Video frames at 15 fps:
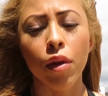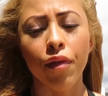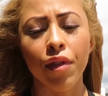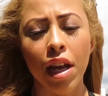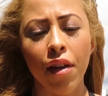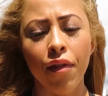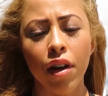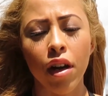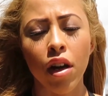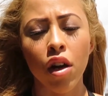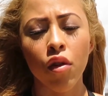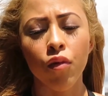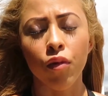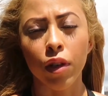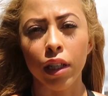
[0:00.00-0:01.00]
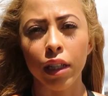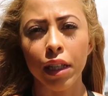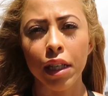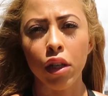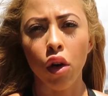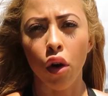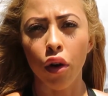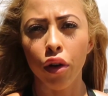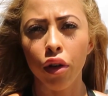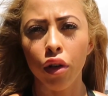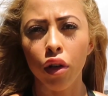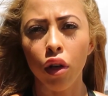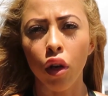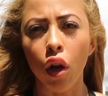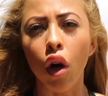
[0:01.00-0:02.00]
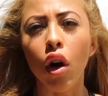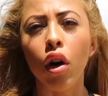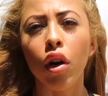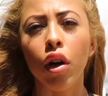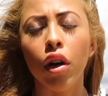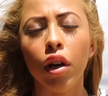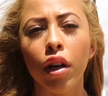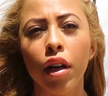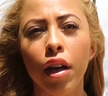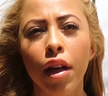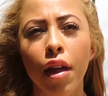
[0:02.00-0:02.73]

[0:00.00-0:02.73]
We've never really gotten along